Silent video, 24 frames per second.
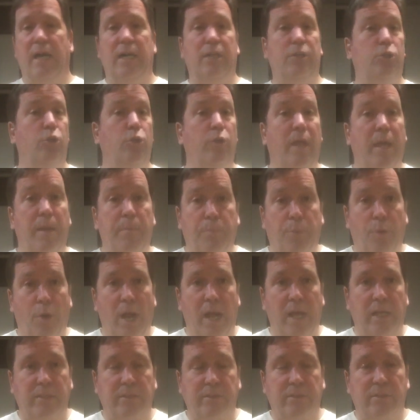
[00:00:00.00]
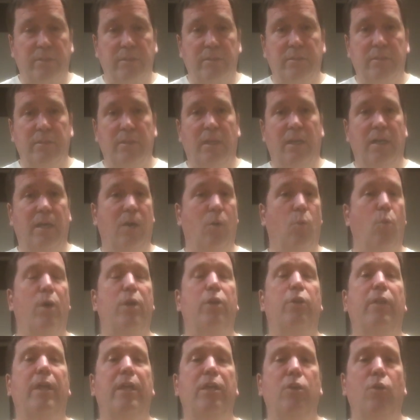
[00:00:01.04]
Do they press? What do
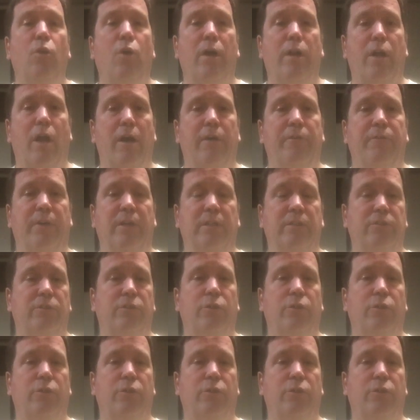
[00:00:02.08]
they do on offense?